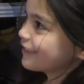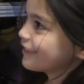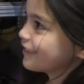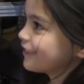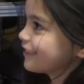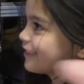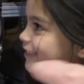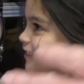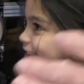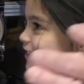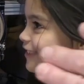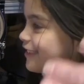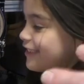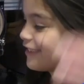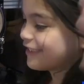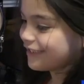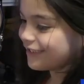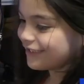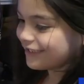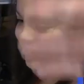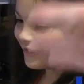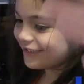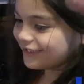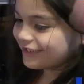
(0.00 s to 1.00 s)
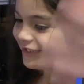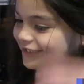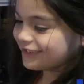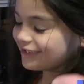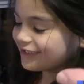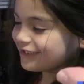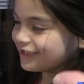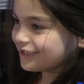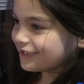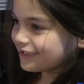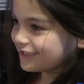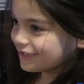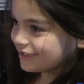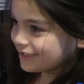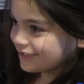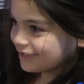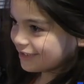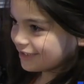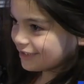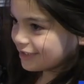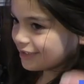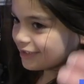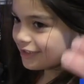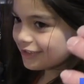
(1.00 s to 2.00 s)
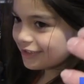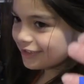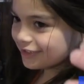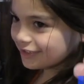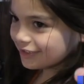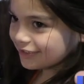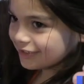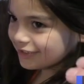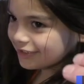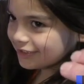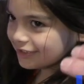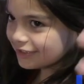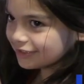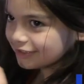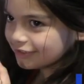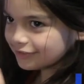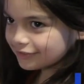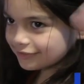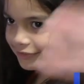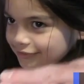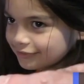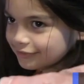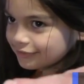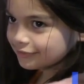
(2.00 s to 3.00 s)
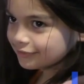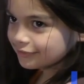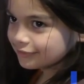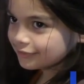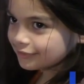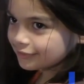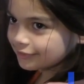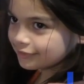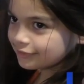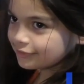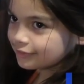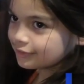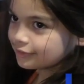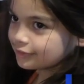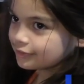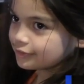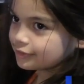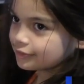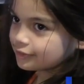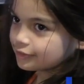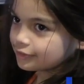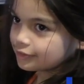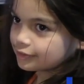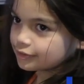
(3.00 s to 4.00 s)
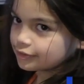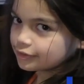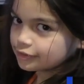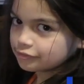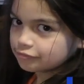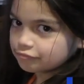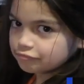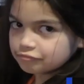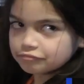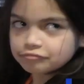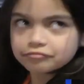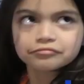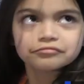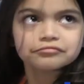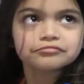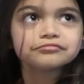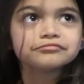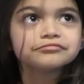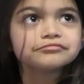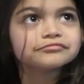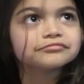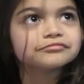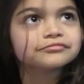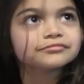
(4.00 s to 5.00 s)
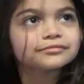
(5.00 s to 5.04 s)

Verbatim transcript: was good. That was really, really good. All right, so that's today's lesson, okay? Ah.